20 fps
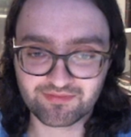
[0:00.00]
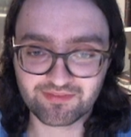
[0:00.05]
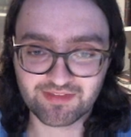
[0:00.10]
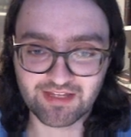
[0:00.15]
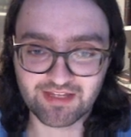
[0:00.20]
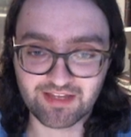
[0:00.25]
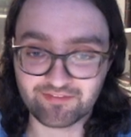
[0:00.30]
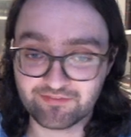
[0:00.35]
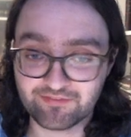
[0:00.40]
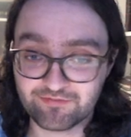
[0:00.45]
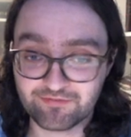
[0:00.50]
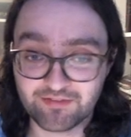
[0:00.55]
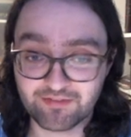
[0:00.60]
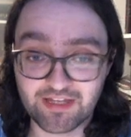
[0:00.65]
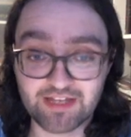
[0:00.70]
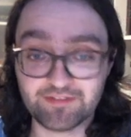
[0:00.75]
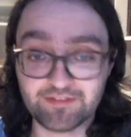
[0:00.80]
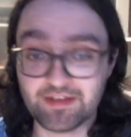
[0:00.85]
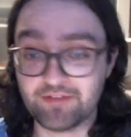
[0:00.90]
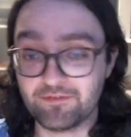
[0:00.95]
if
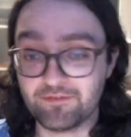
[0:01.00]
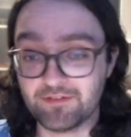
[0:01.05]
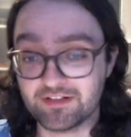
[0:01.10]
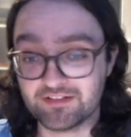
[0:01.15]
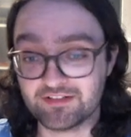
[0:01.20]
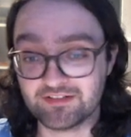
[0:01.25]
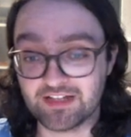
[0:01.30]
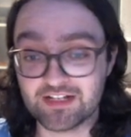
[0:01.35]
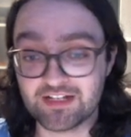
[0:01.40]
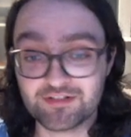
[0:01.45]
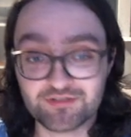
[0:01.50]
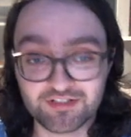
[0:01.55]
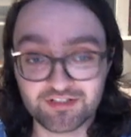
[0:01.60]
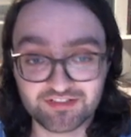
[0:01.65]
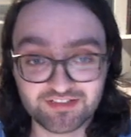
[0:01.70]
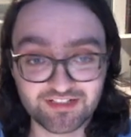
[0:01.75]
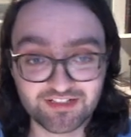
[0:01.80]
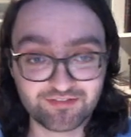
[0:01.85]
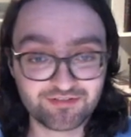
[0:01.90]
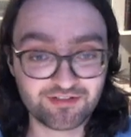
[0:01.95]
it's
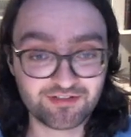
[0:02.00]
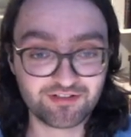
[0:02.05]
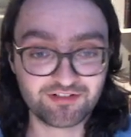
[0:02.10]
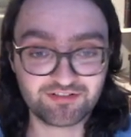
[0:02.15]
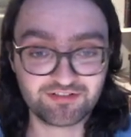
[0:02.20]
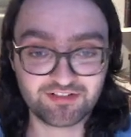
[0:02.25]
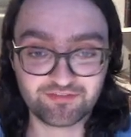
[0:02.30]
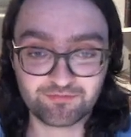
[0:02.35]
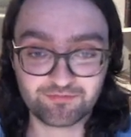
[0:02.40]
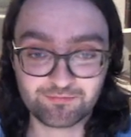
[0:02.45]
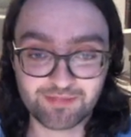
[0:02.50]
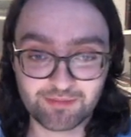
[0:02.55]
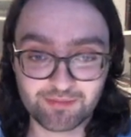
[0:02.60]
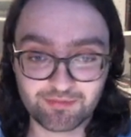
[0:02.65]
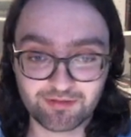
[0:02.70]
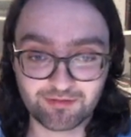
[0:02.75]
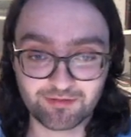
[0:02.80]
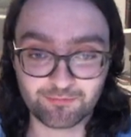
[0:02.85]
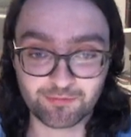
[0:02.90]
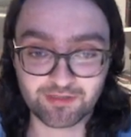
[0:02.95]
interesting, of course, if
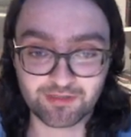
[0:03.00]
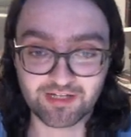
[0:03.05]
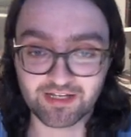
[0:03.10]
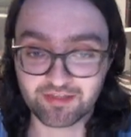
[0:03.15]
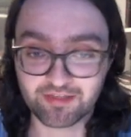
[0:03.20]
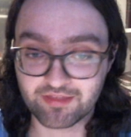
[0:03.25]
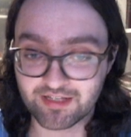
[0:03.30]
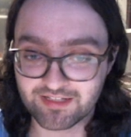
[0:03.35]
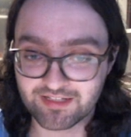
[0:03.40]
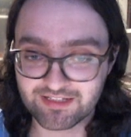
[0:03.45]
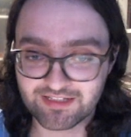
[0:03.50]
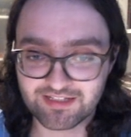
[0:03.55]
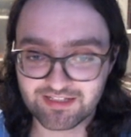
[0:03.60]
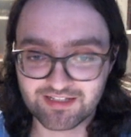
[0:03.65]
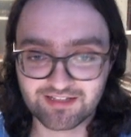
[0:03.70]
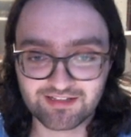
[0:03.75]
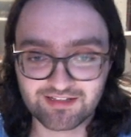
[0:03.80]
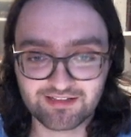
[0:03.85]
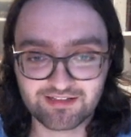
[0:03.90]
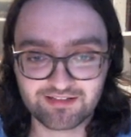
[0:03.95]
people would like the
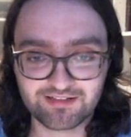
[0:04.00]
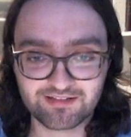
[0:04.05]
idea,